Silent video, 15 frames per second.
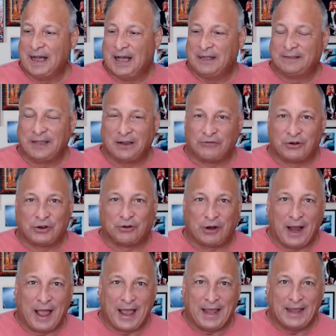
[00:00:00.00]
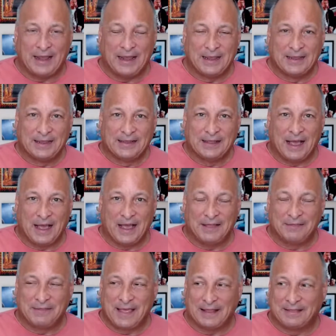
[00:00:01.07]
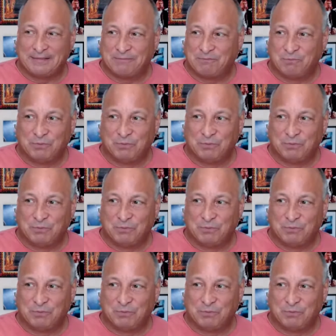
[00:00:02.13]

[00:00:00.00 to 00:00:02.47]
Touch of Grey that